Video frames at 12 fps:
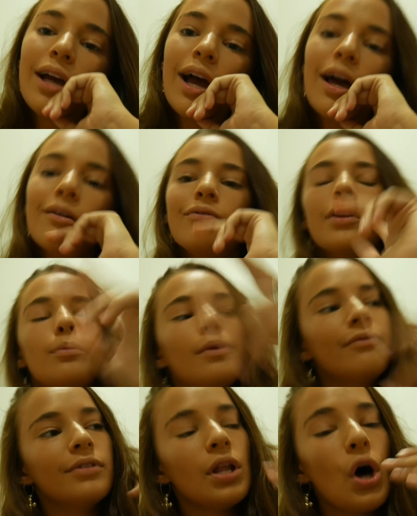and film a
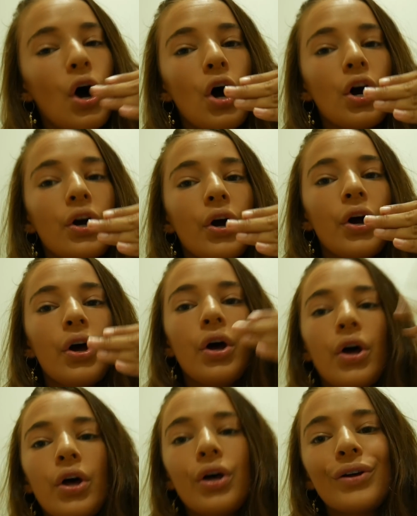vlog.
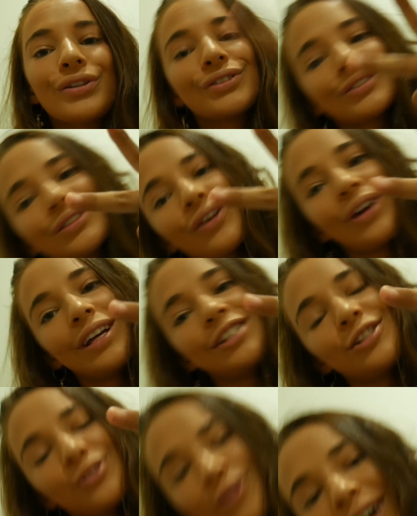So
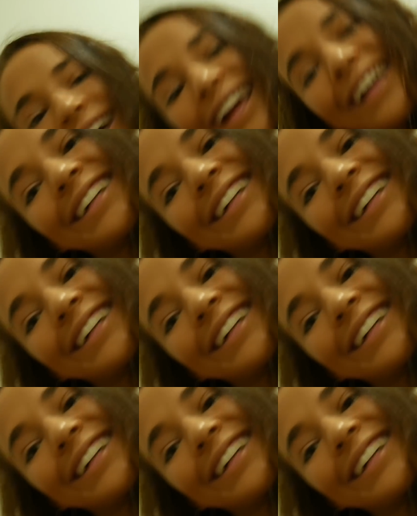enjoy.